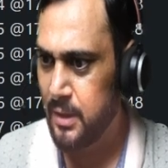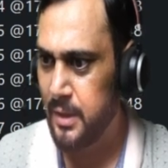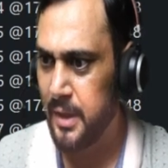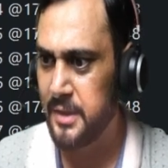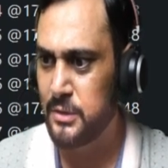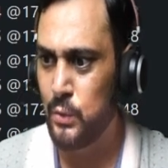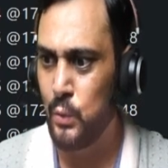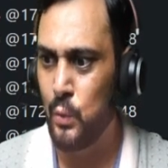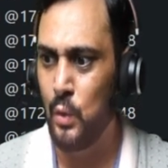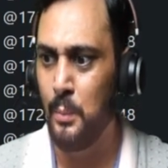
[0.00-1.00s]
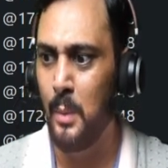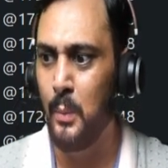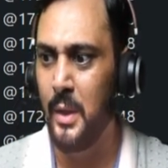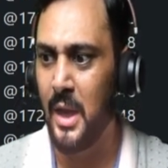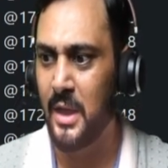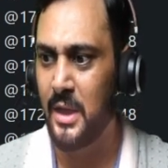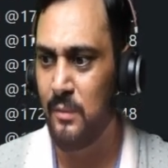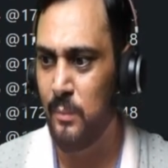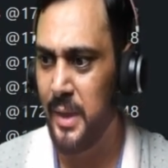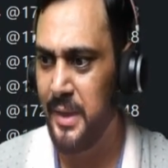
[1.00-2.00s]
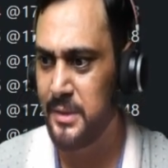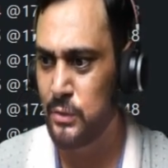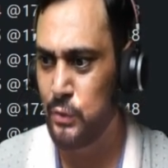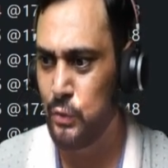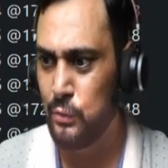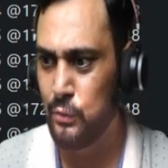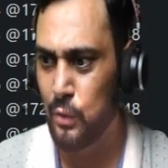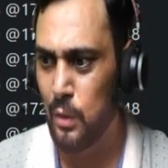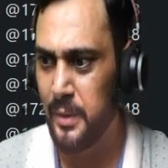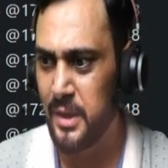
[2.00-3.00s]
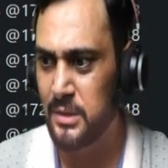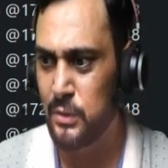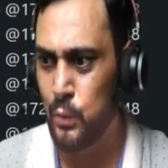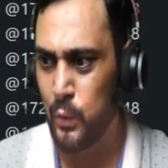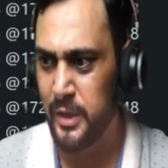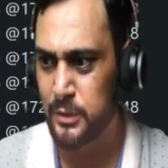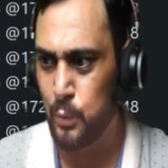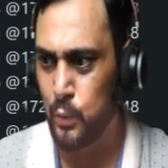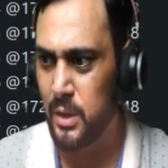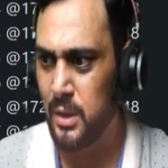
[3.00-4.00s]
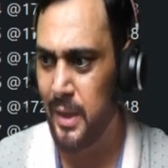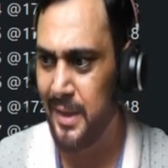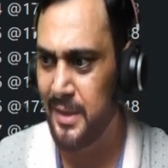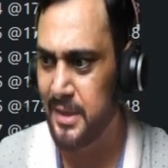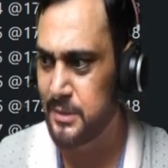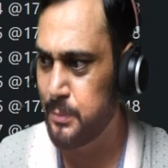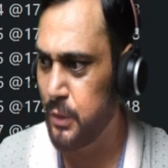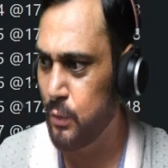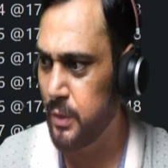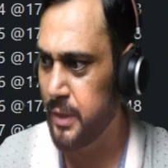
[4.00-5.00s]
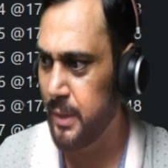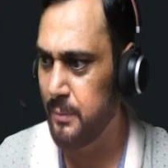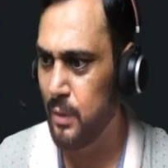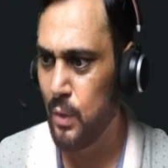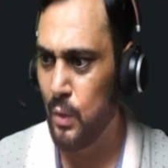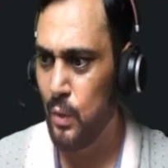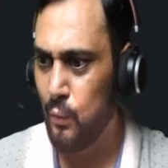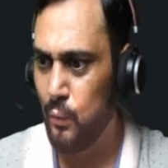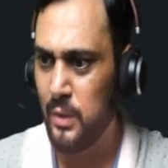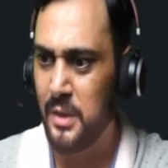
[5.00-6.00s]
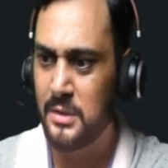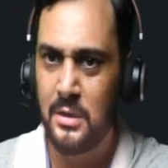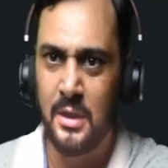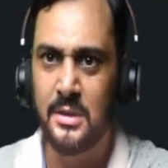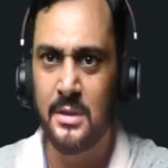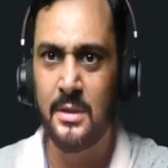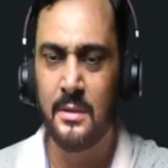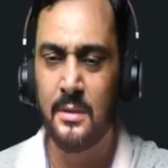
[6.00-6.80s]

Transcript: That is node memory active bytes job as node exporter and this particular time. What is this?